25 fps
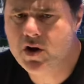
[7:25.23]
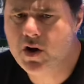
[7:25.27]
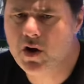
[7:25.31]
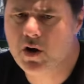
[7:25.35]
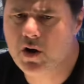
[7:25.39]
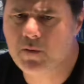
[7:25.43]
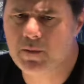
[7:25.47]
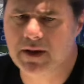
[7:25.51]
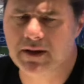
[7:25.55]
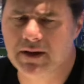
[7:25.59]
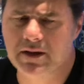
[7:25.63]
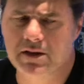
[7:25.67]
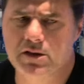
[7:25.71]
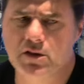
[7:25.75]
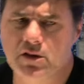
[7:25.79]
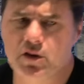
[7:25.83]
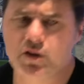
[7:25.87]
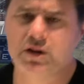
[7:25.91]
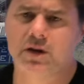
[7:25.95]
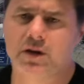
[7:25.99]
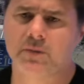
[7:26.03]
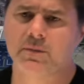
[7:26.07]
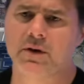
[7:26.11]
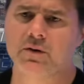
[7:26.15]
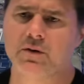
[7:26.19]
No, but it's
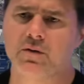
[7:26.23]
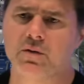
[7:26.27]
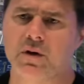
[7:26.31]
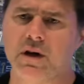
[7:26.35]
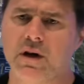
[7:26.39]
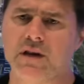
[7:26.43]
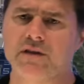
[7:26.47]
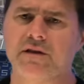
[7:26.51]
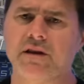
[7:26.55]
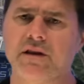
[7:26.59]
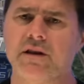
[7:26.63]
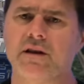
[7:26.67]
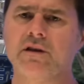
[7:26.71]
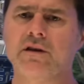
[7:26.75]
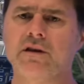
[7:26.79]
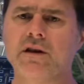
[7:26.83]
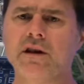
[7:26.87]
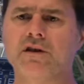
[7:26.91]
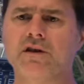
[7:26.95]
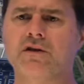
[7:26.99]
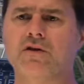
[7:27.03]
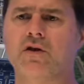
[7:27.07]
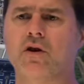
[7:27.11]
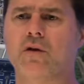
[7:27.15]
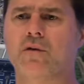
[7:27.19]
not about to canceling
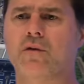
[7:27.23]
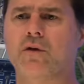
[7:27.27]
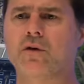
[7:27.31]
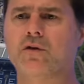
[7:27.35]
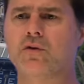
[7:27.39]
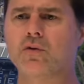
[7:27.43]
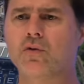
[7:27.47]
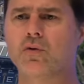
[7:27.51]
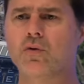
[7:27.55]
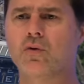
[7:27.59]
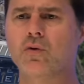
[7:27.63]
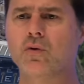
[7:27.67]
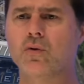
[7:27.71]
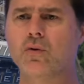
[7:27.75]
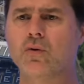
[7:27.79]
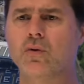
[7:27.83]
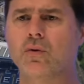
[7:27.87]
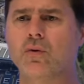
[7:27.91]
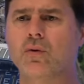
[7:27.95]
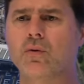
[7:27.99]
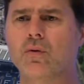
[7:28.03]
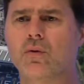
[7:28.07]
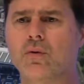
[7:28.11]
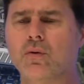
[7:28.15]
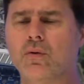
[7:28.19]
days off or
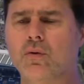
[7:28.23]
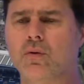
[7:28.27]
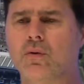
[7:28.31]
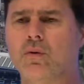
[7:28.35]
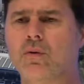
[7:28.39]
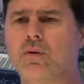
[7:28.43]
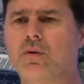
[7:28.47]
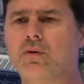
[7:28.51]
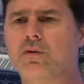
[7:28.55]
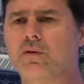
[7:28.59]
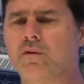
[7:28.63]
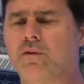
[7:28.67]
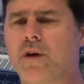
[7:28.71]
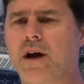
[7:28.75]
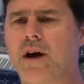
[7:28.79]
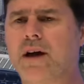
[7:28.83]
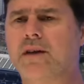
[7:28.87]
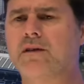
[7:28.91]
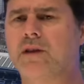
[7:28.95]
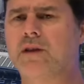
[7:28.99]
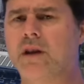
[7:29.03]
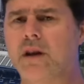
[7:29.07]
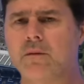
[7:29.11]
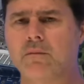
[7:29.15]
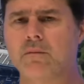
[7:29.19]
to
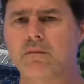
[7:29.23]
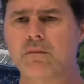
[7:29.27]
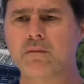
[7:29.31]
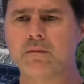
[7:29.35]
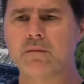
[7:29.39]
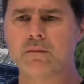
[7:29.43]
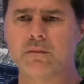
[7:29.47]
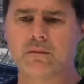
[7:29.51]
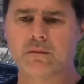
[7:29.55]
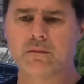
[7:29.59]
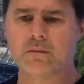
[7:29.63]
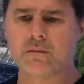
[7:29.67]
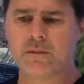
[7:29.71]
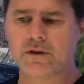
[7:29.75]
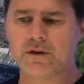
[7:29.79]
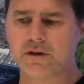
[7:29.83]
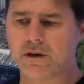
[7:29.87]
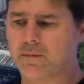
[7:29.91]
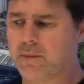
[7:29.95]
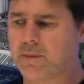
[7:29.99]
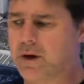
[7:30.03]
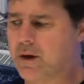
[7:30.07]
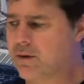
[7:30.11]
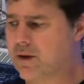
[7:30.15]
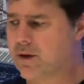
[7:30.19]
find them. It's
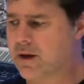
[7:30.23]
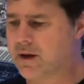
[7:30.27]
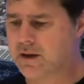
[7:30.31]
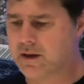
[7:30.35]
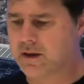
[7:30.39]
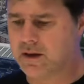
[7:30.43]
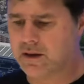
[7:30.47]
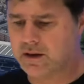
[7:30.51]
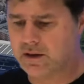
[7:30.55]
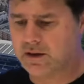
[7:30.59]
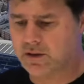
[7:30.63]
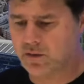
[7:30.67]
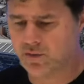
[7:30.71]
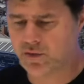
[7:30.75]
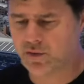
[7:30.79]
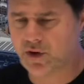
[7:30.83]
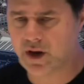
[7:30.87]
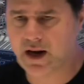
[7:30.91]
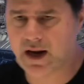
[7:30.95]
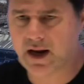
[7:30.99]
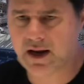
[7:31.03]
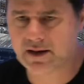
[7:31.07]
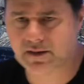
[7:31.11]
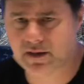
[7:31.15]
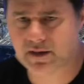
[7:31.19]
about that they need to
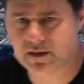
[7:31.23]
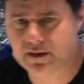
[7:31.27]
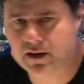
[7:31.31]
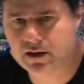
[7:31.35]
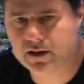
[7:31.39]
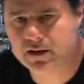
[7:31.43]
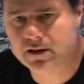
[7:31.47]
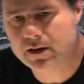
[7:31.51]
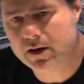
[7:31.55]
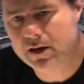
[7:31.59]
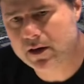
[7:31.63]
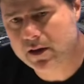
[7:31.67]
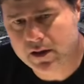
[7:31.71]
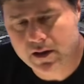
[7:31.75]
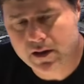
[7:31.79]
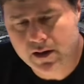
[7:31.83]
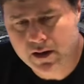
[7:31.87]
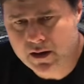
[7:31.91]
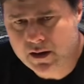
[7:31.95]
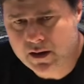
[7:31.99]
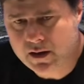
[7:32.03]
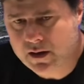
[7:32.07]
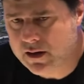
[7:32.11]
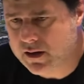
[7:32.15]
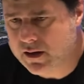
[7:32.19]
realize, and then.
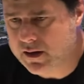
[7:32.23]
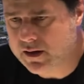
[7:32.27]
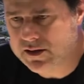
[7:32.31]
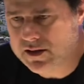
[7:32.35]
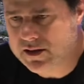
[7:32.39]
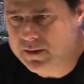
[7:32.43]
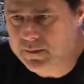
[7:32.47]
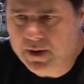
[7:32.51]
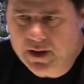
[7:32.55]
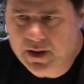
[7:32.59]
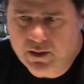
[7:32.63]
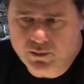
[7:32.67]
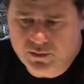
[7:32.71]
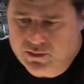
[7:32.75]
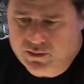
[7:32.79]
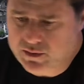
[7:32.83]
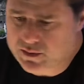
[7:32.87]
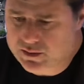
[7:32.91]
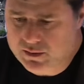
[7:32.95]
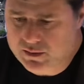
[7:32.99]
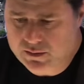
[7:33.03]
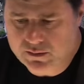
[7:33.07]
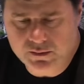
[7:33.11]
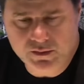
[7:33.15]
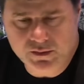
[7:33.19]
It's
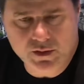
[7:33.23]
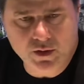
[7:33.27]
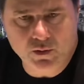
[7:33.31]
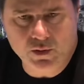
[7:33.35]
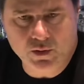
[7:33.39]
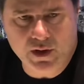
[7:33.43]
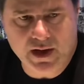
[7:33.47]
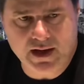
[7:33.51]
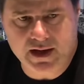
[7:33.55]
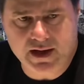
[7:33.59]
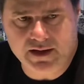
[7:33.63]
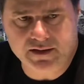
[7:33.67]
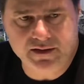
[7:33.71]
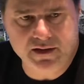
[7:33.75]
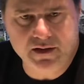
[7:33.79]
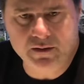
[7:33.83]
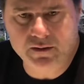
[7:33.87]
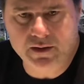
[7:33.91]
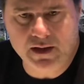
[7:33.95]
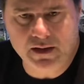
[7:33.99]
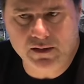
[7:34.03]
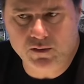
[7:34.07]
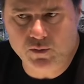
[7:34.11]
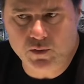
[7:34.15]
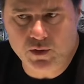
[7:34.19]
about, you know, like a team
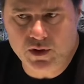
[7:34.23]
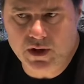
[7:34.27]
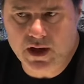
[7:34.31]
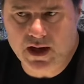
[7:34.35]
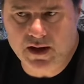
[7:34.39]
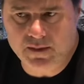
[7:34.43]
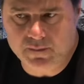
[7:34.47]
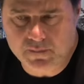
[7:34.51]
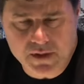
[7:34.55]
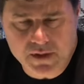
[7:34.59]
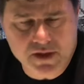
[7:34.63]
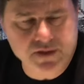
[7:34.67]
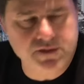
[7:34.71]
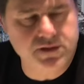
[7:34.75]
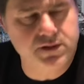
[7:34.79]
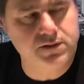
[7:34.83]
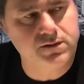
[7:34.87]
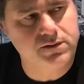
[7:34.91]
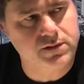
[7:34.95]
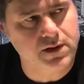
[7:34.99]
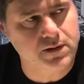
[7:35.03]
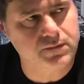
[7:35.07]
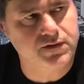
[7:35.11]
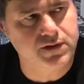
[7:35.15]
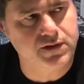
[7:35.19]
that we are
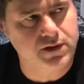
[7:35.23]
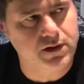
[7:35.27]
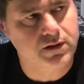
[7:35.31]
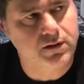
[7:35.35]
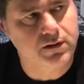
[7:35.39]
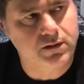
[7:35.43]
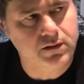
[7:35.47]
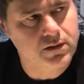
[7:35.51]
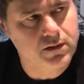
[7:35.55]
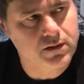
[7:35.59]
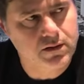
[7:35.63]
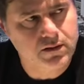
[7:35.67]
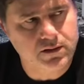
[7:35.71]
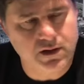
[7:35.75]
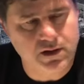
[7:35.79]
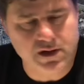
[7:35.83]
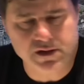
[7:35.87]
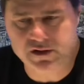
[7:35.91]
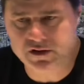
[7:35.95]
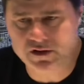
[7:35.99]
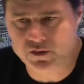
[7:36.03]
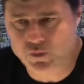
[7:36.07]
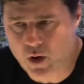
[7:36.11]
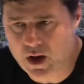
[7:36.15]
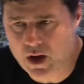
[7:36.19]
missing something.
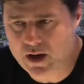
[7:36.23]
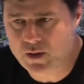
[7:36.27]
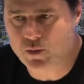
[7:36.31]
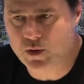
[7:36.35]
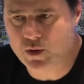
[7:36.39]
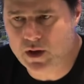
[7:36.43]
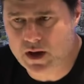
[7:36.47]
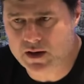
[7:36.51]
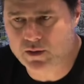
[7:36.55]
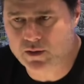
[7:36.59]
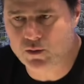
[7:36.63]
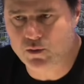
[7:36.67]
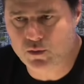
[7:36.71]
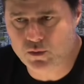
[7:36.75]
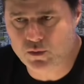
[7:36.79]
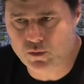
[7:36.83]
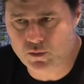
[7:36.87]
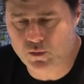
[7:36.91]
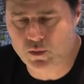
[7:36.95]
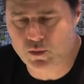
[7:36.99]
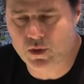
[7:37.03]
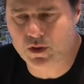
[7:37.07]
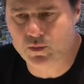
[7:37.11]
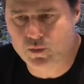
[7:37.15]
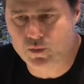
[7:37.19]
That is why we are
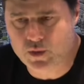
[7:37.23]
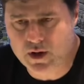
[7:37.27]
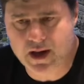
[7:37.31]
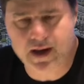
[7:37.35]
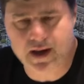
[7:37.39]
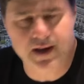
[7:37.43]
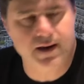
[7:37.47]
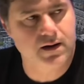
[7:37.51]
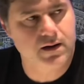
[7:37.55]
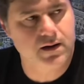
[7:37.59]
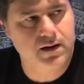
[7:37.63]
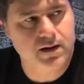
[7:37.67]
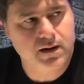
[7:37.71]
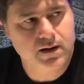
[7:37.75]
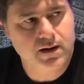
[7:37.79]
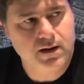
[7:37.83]
where we are.